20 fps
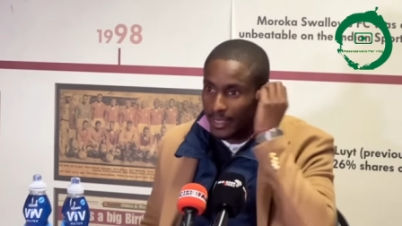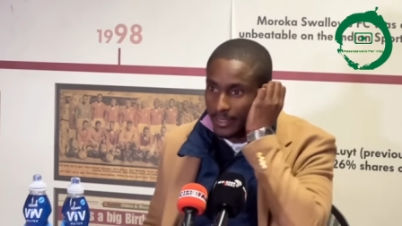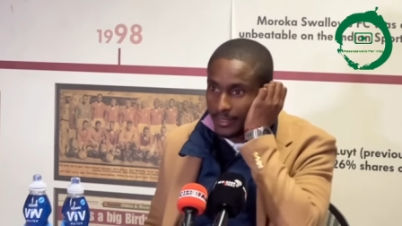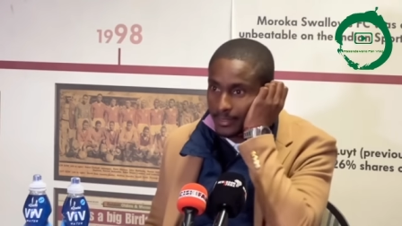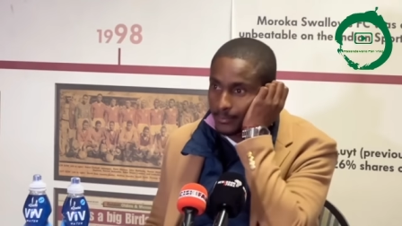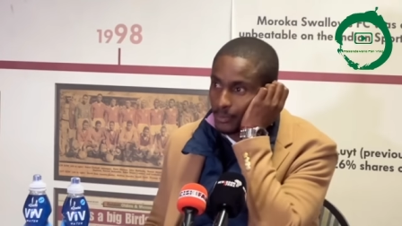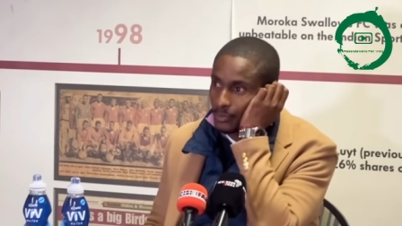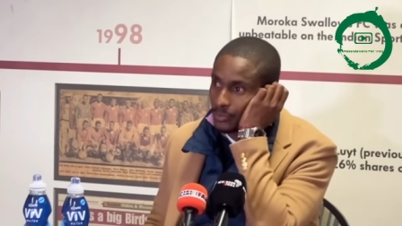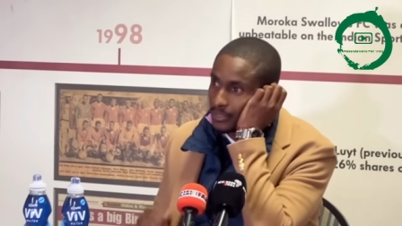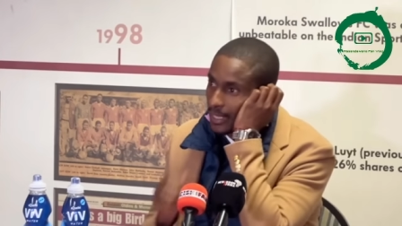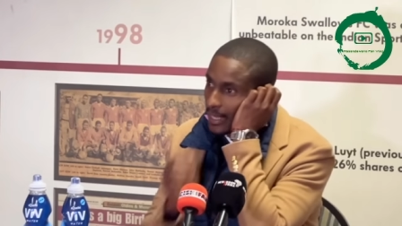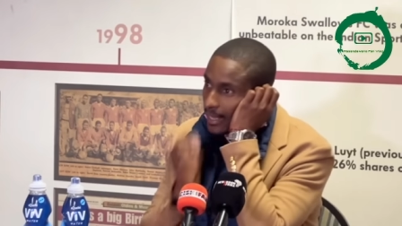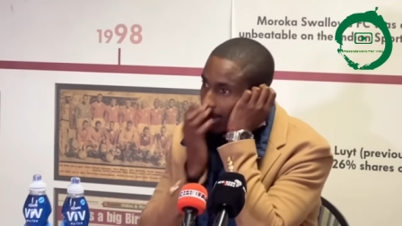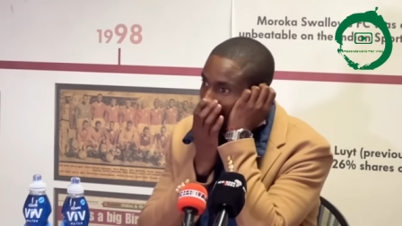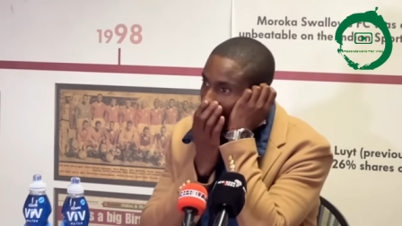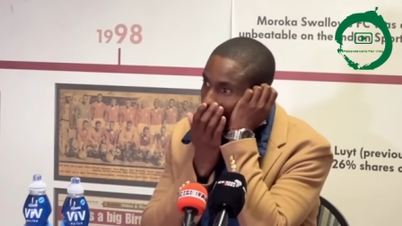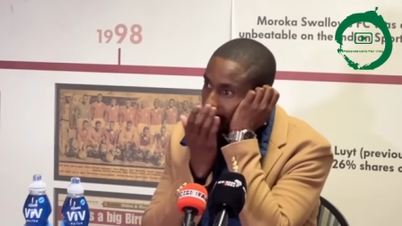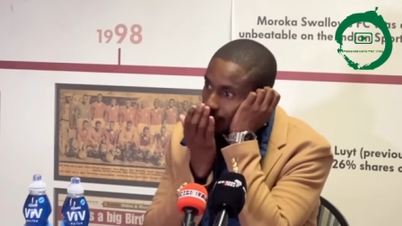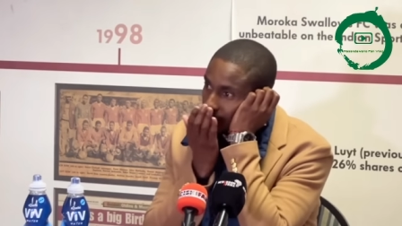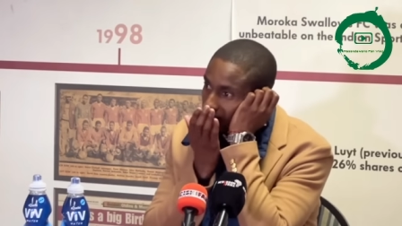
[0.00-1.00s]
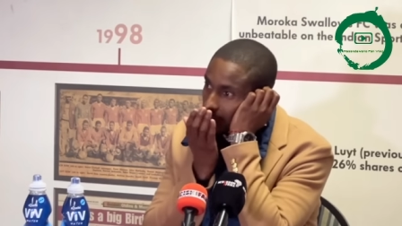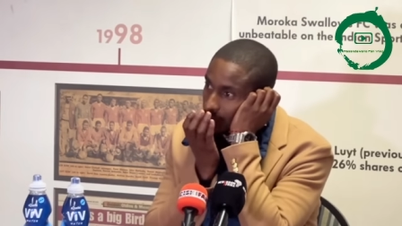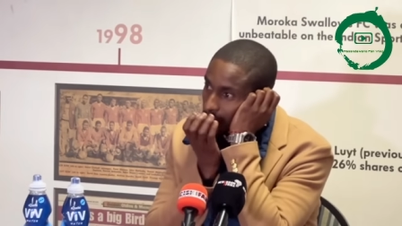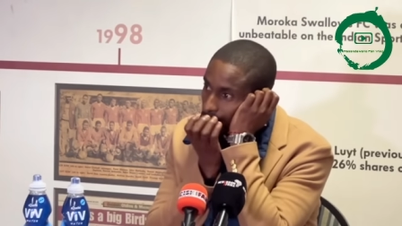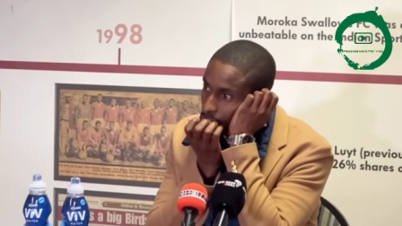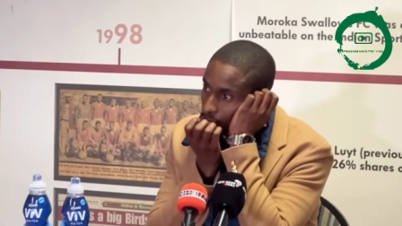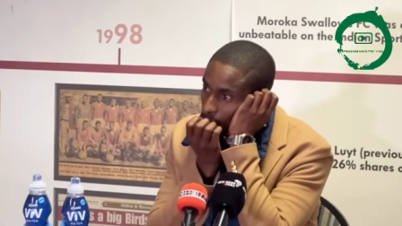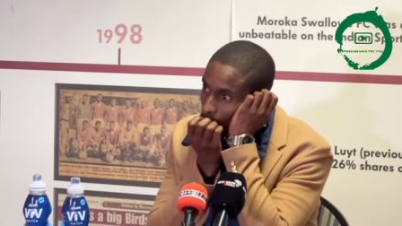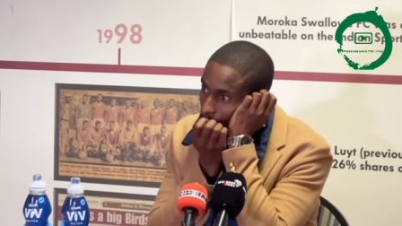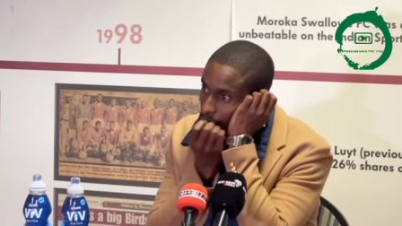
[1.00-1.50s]
He put the hand. He's,
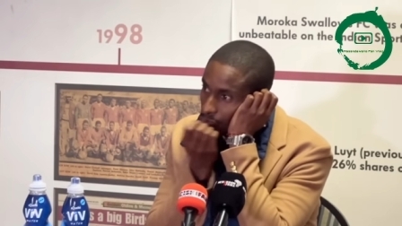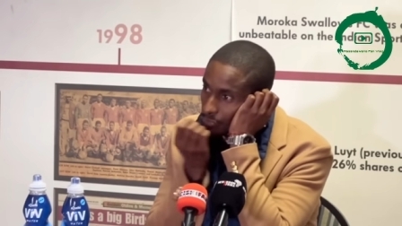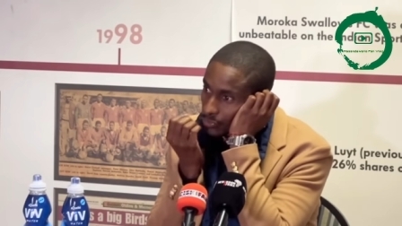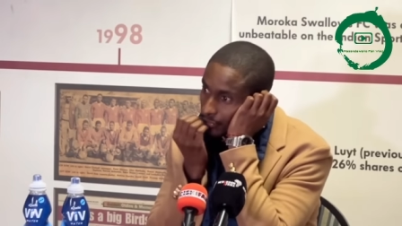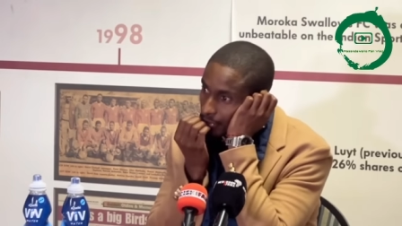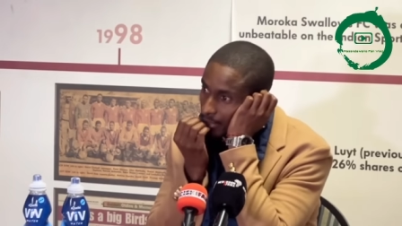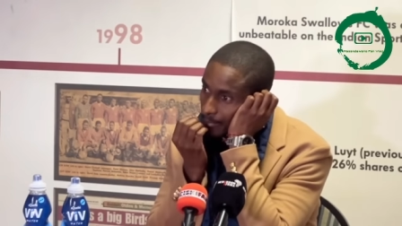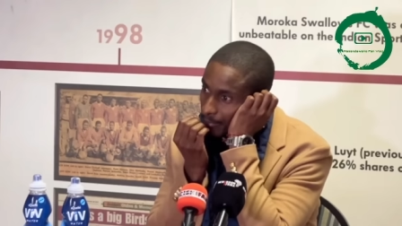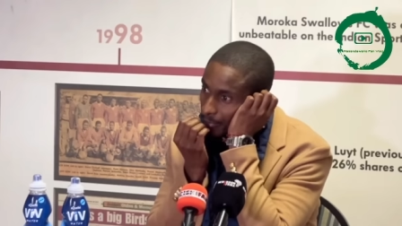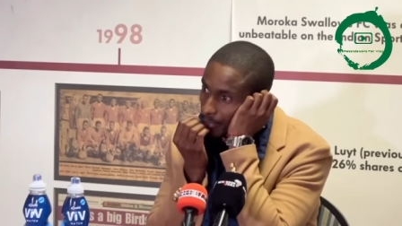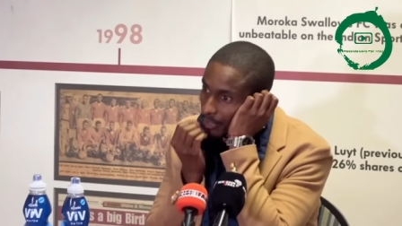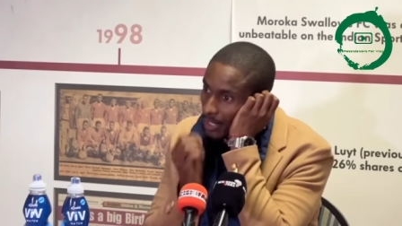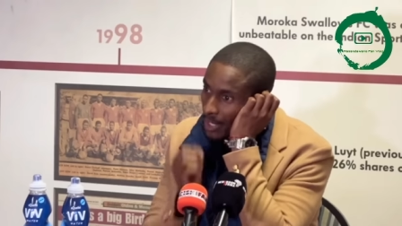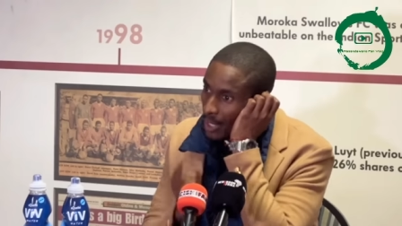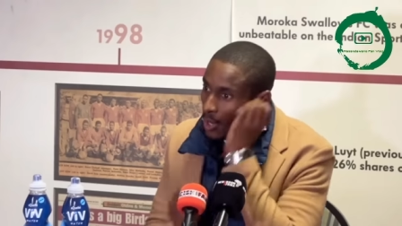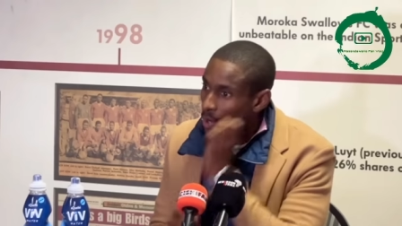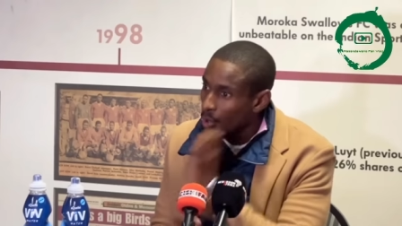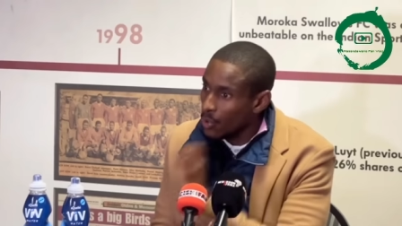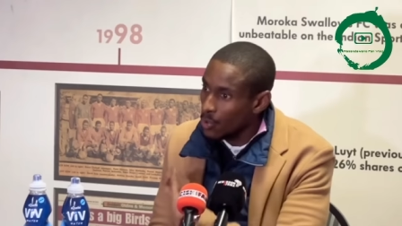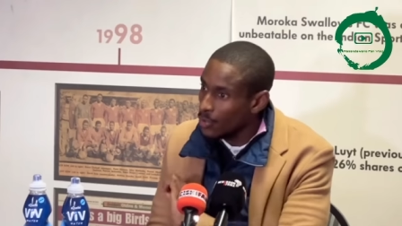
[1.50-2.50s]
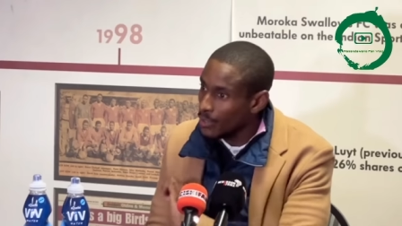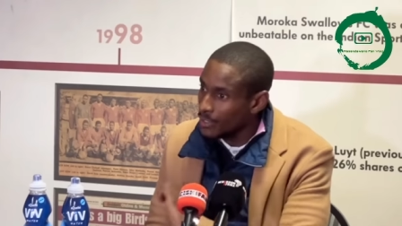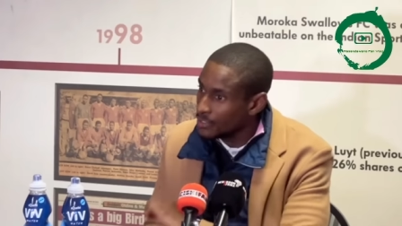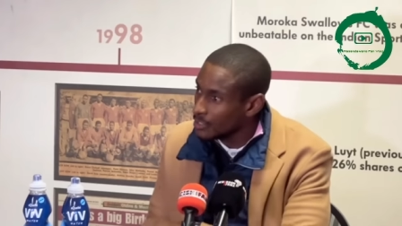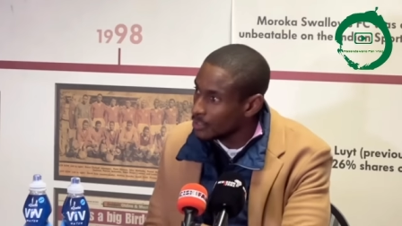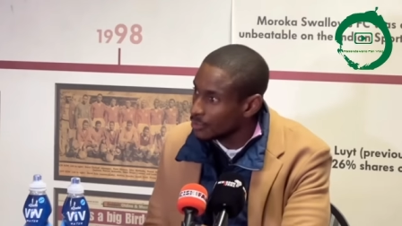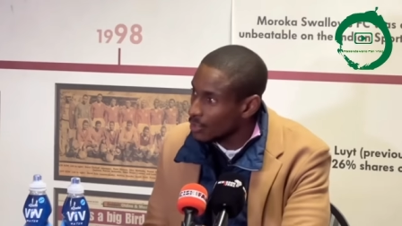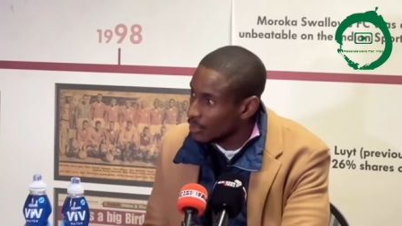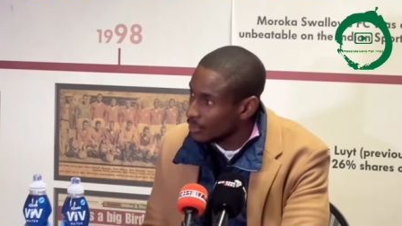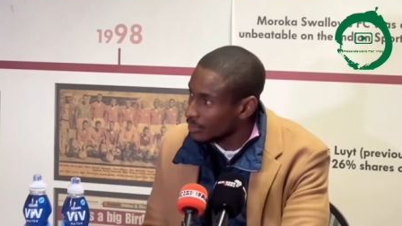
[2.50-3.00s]
he's talking to somebody. Who is
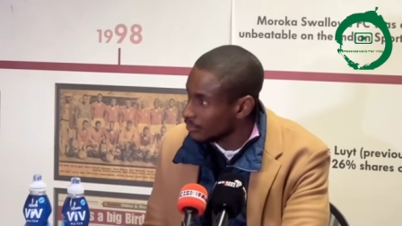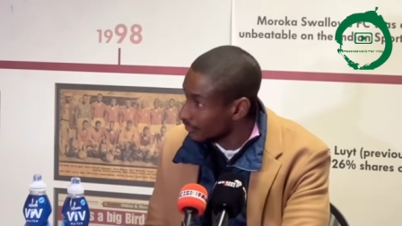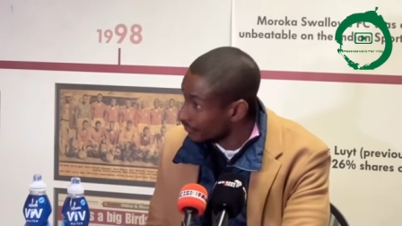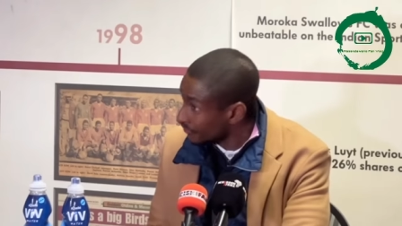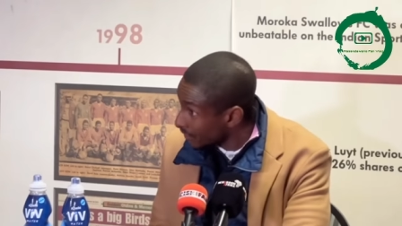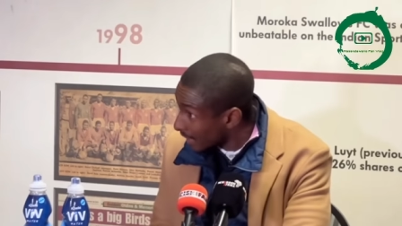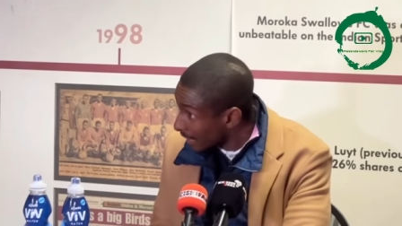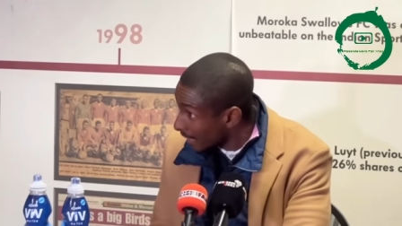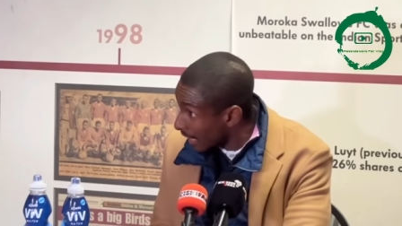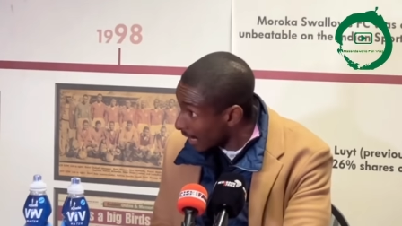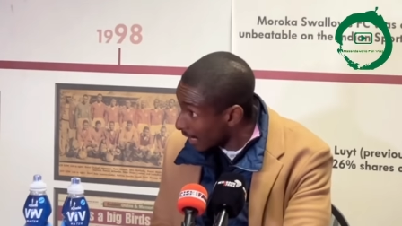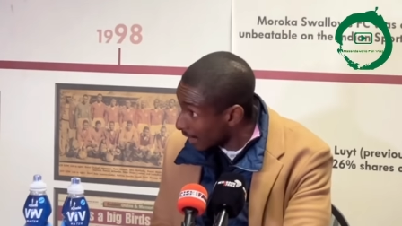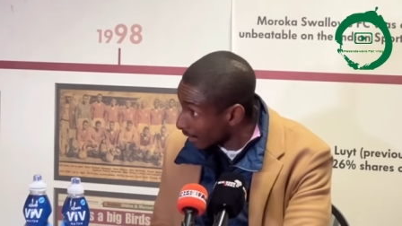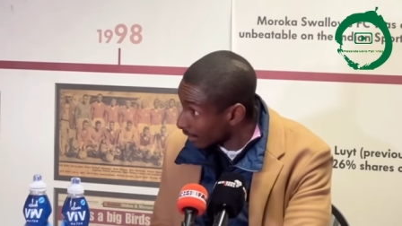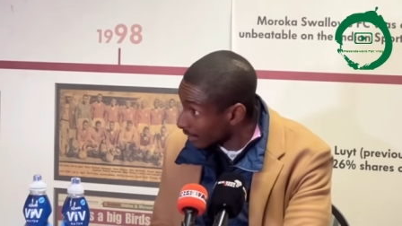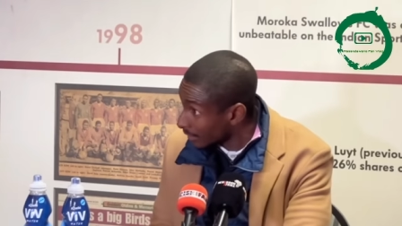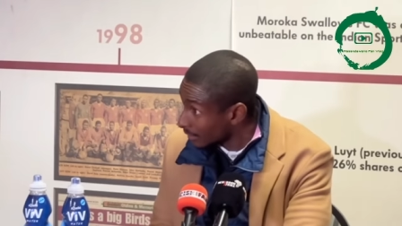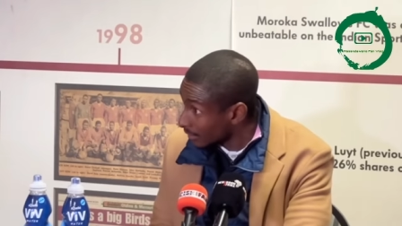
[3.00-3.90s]
he talking? VAR.